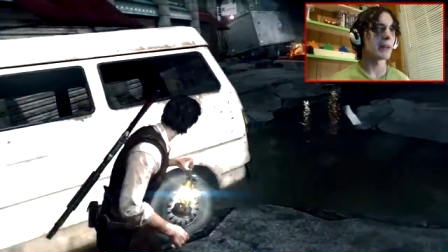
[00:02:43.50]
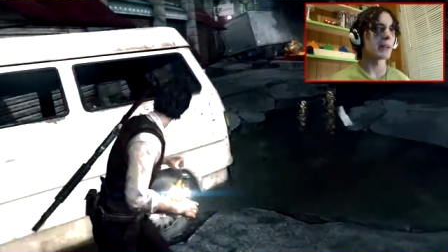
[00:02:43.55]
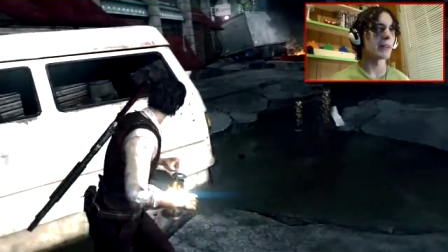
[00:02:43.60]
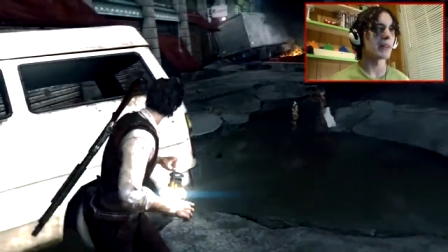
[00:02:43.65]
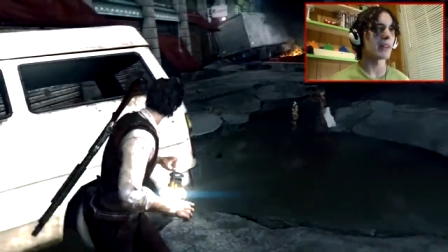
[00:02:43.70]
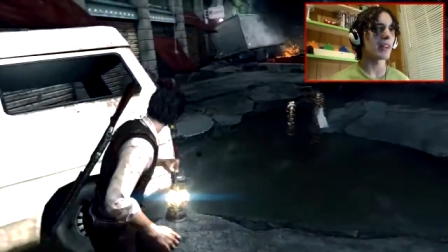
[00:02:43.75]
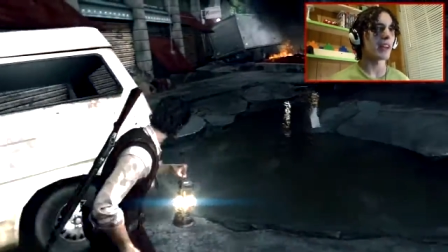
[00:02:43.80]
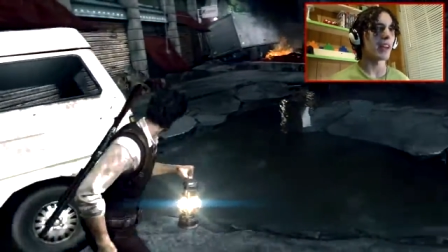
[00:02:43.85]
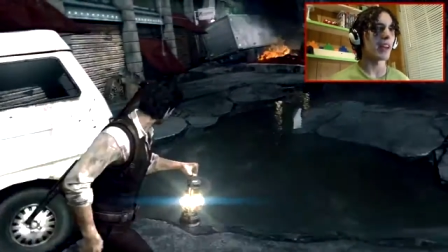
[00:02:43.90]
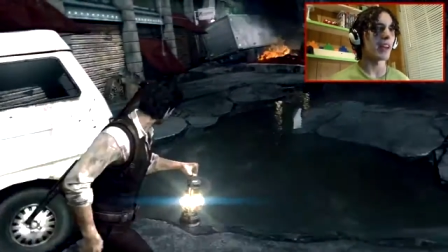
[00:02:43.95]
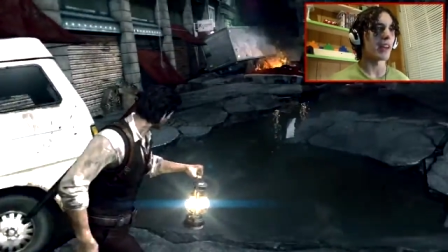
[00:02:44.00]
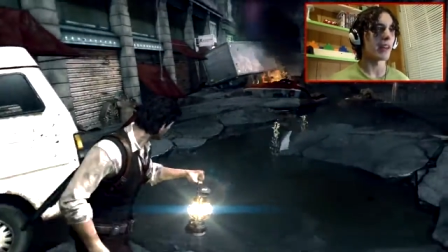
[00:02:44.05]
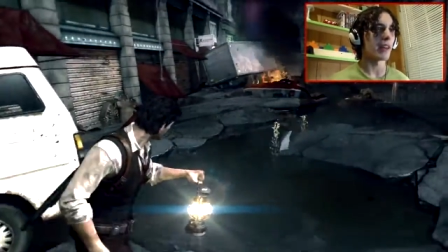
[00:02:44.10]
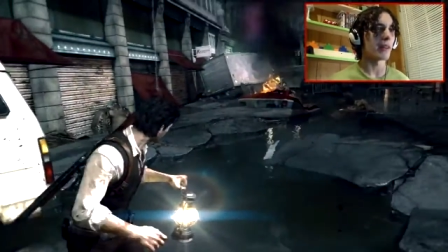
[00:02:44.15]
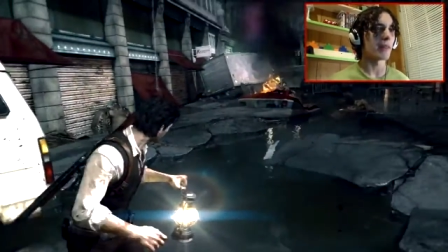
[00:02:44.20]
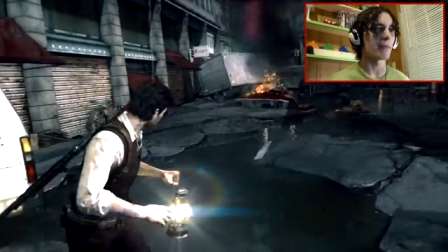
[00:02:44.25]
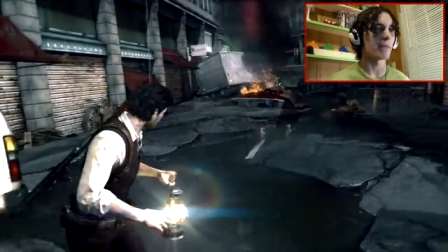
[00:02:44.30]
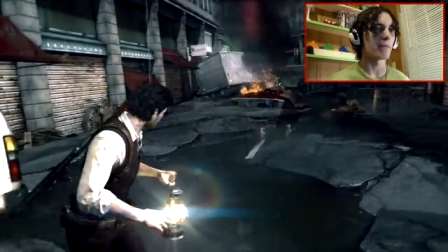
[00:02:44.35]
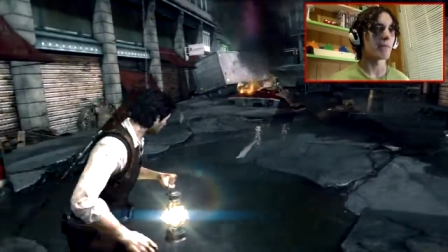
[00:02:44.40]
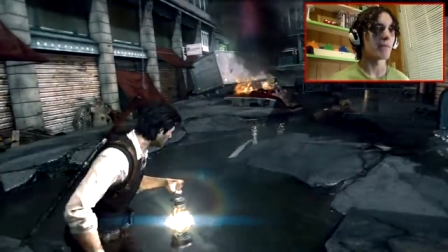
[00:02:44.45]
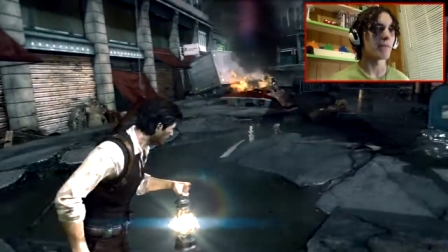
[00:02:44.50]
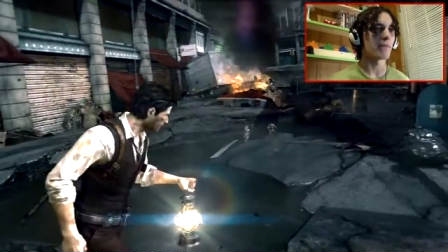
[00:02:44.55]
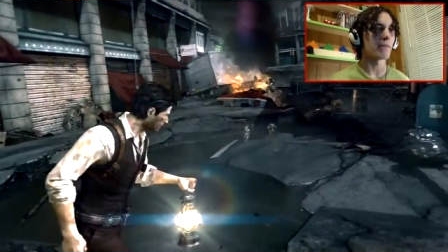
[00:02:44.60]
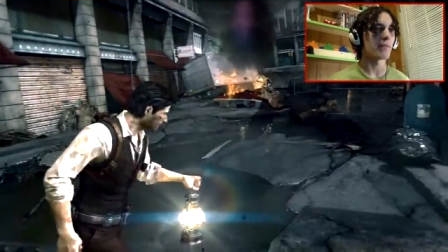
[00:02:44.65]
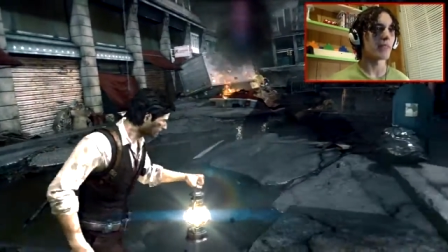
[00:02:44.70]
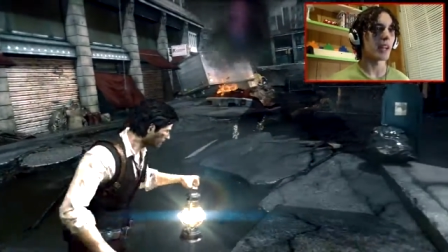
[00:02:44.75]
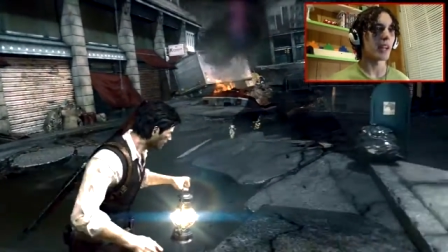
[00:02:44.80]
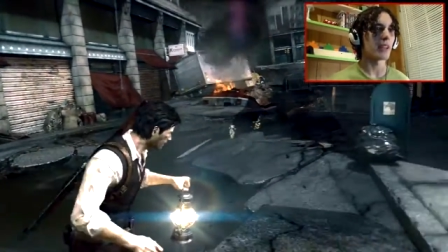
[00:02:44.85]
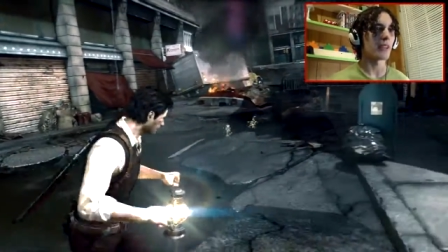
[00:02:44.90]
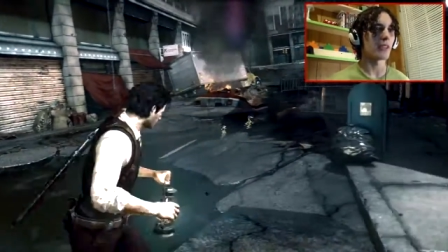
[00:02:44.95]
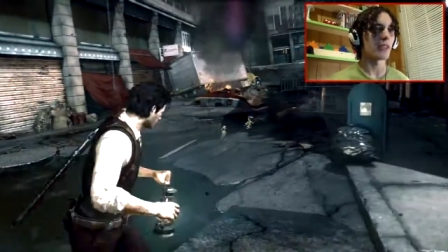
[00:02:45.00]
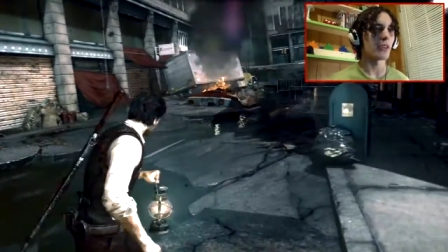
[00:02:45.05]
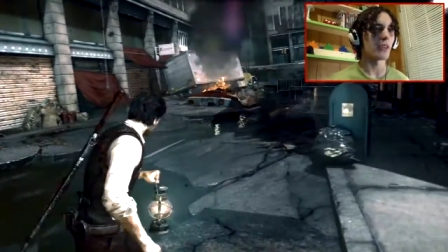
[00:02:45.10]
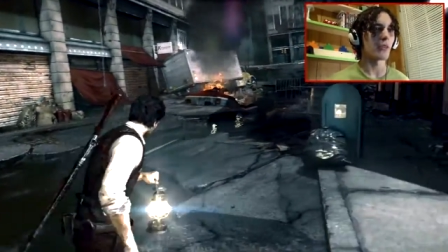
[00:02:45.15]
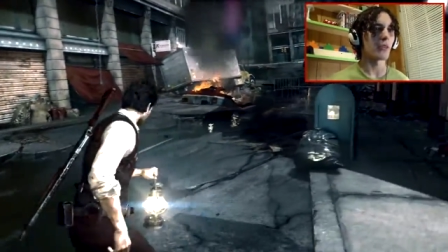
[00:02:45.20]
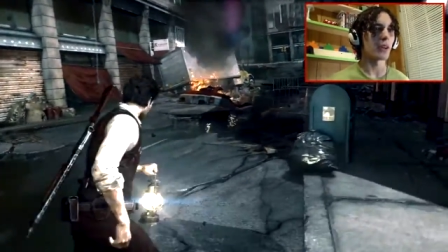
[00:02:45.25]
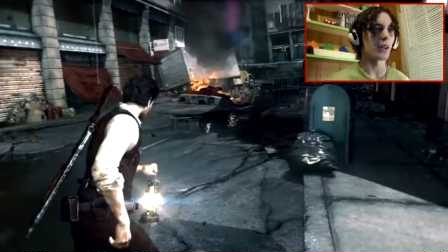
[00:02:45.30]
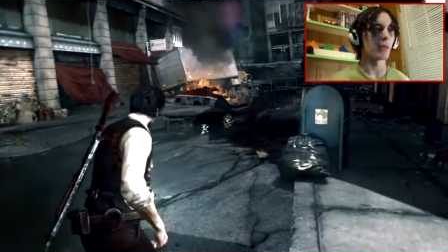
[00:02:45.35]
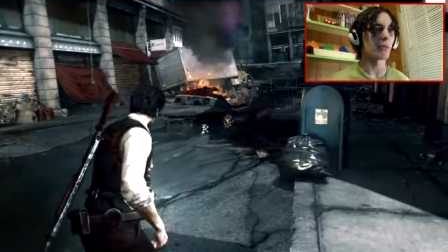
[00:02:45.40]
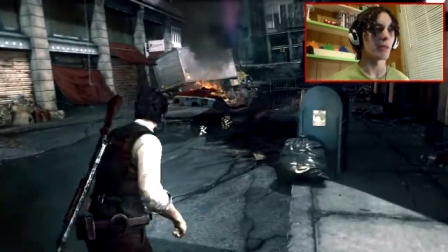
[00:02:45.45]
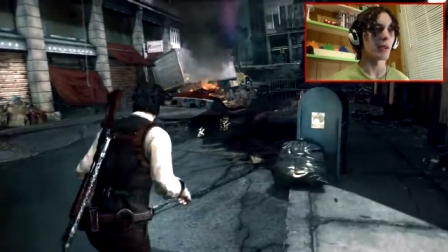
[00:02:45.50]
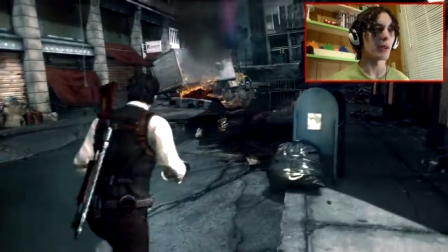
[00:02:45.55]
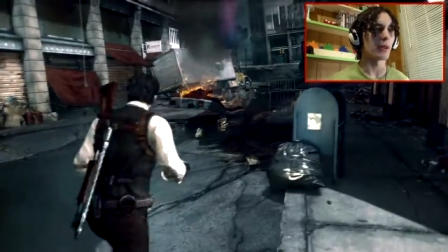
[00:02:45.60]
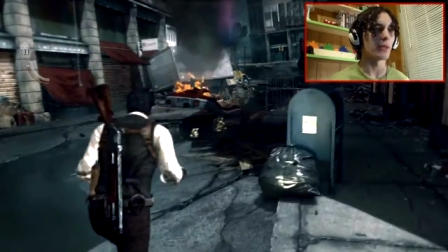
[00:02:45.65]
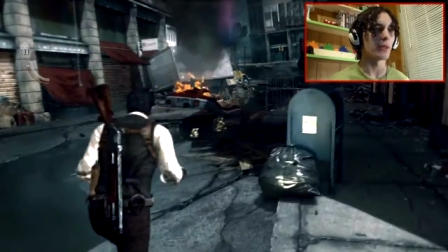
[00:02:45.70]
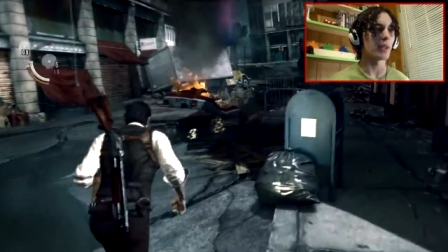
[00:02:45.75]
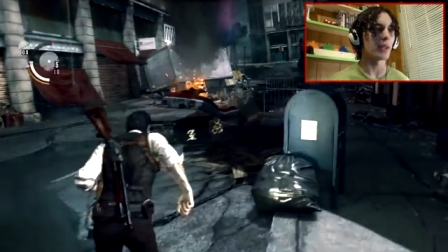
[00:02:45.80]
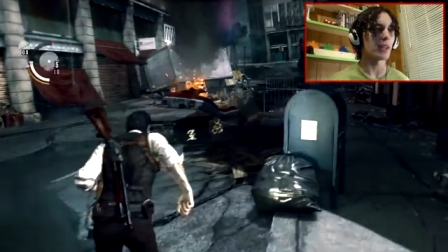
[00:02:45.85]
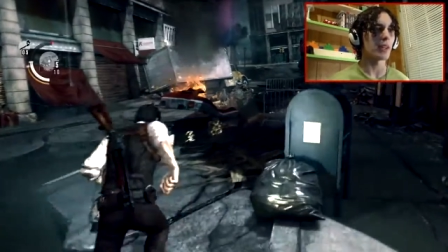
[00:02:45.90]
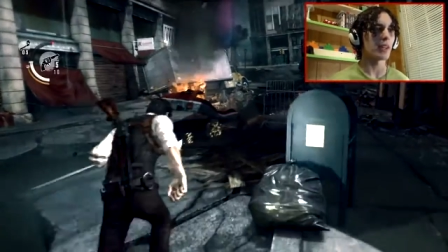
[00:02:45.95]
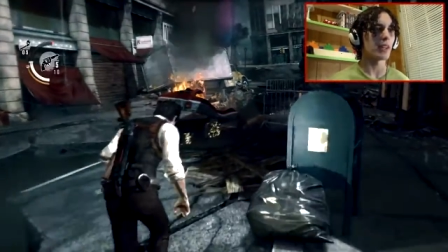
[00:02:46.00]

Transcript: Okay. I don't know where I'm going.